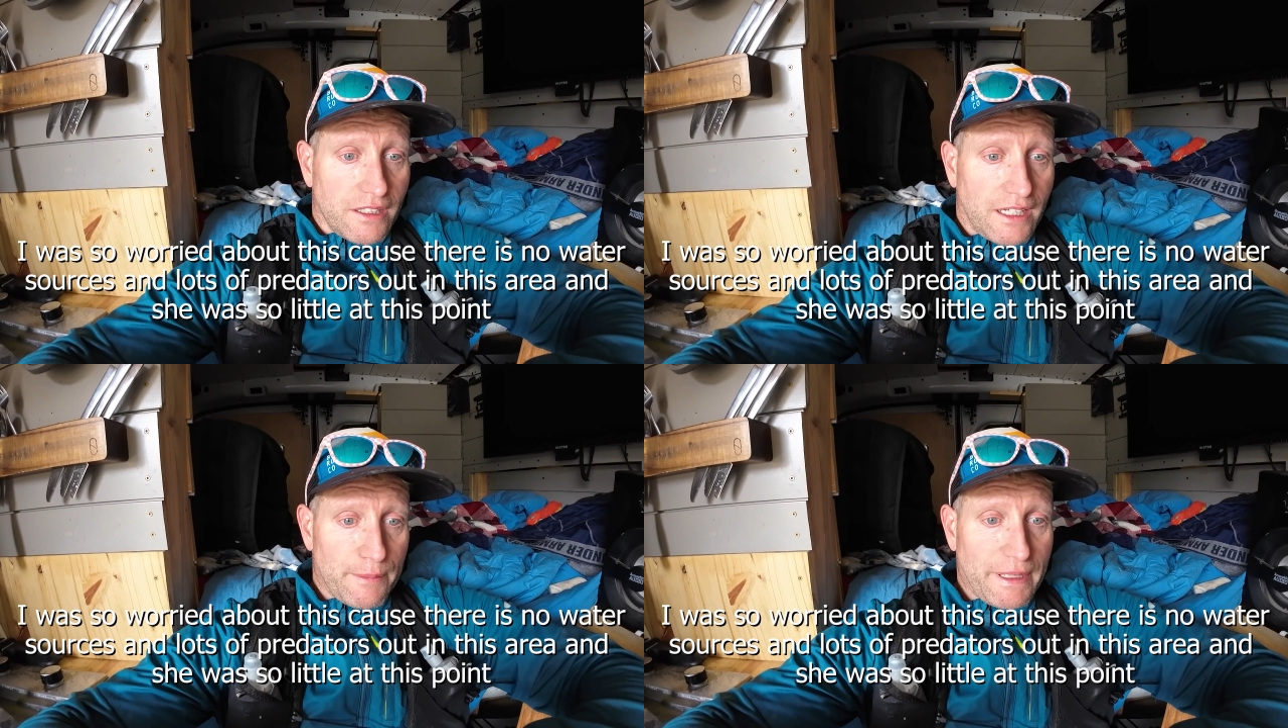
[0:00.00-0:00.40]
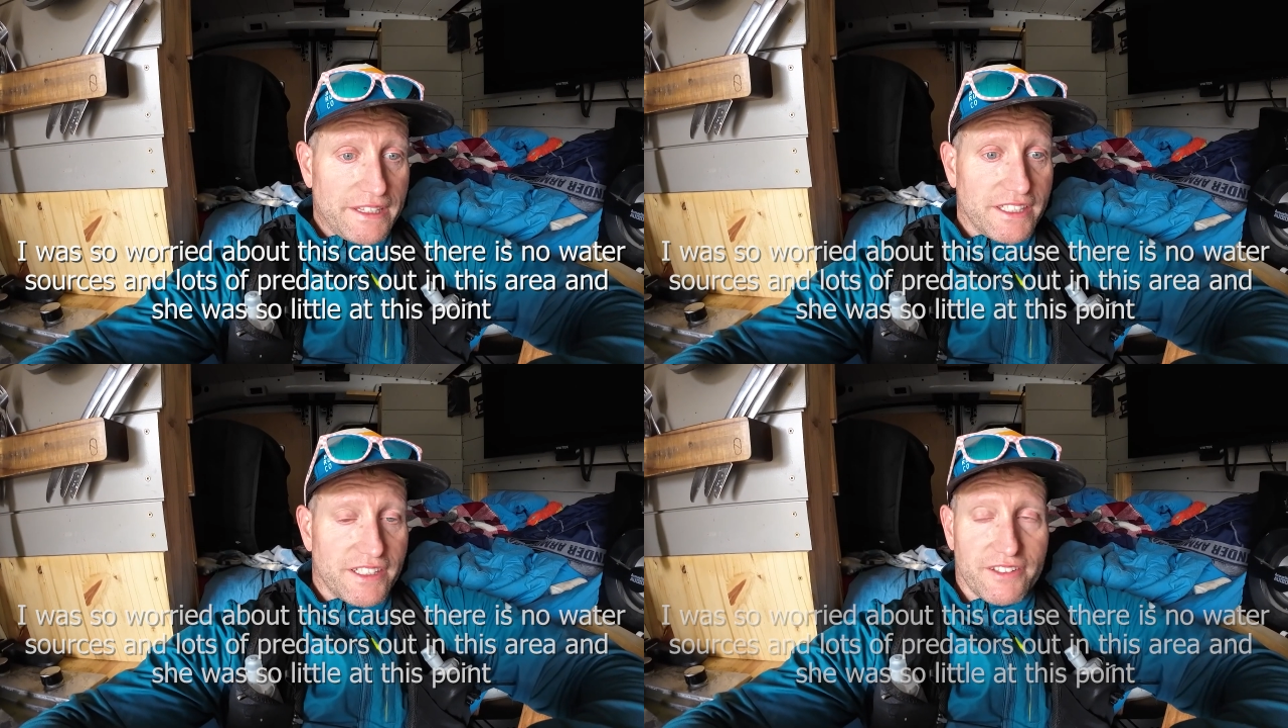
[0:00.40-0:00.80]
I
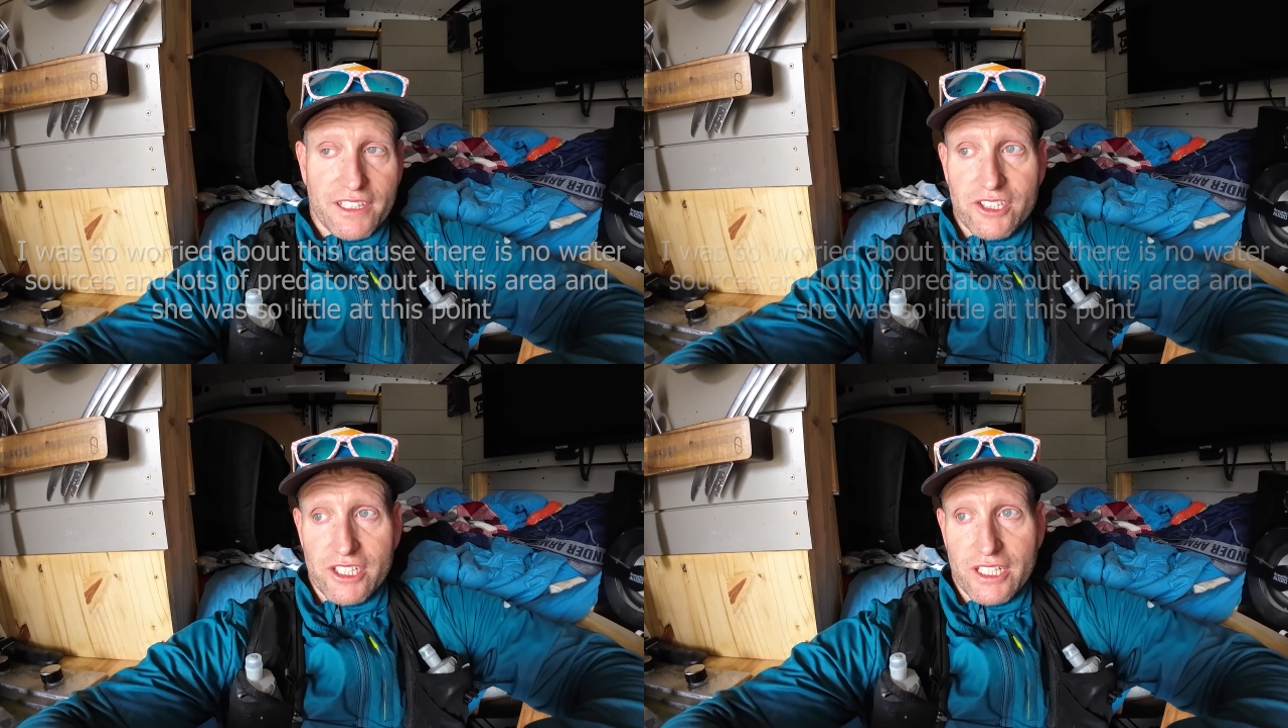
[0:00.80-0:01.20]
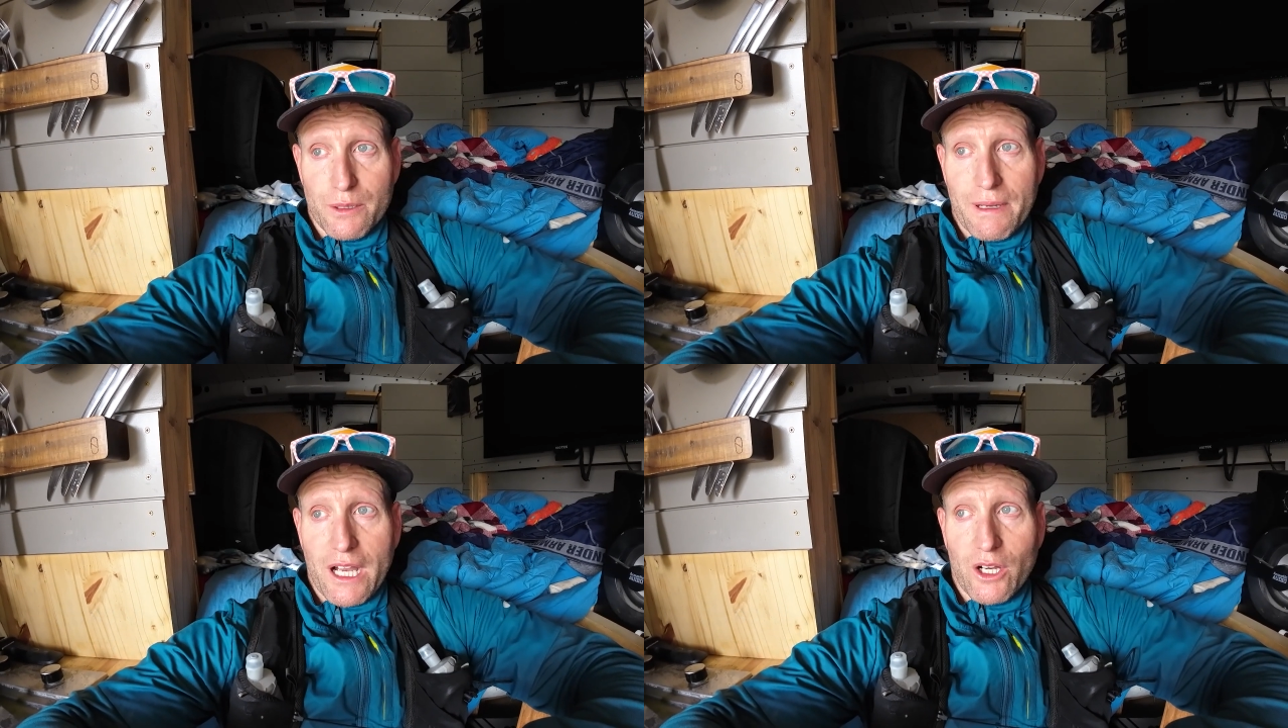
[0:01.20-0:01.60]
made the decision
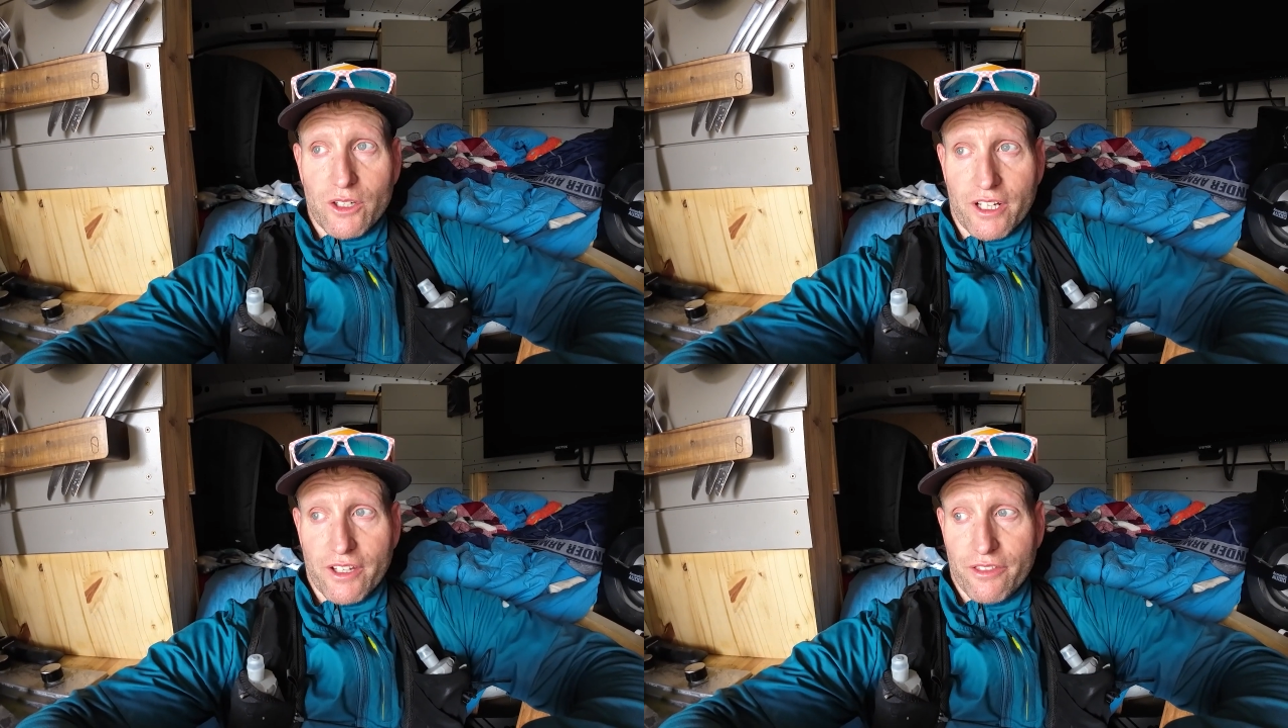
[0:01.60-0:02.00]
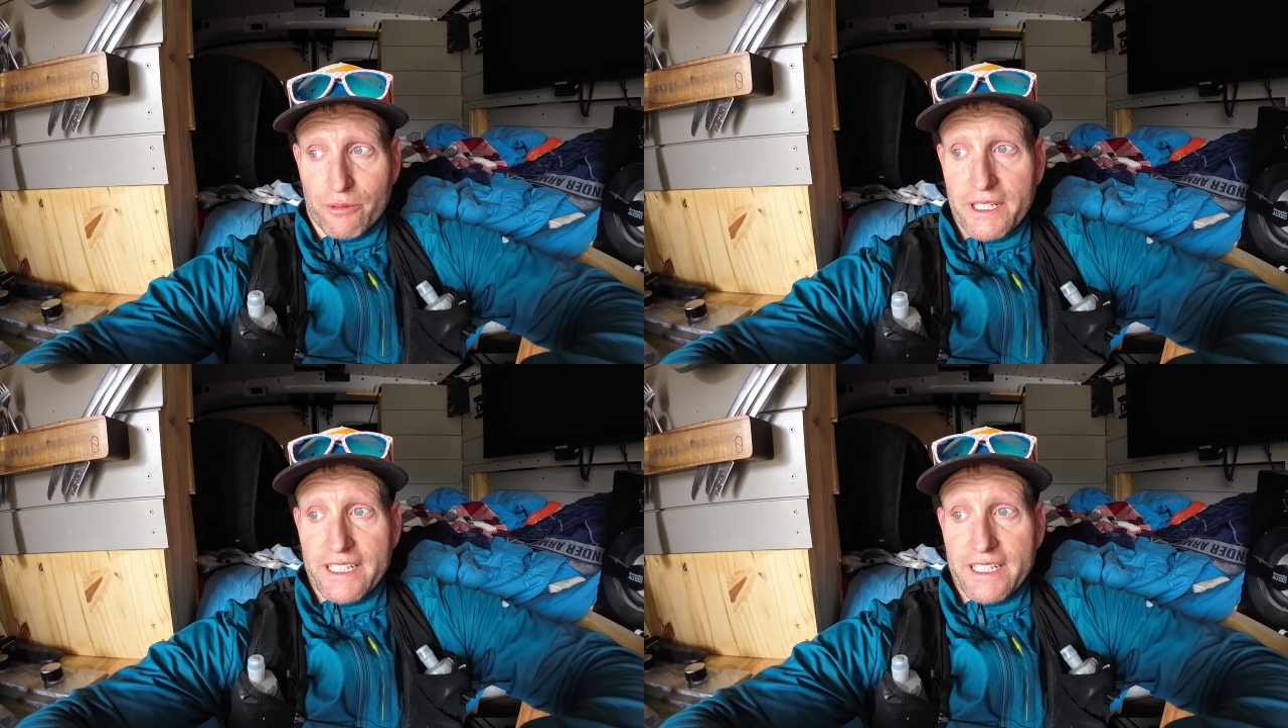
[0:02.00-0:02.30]
about 3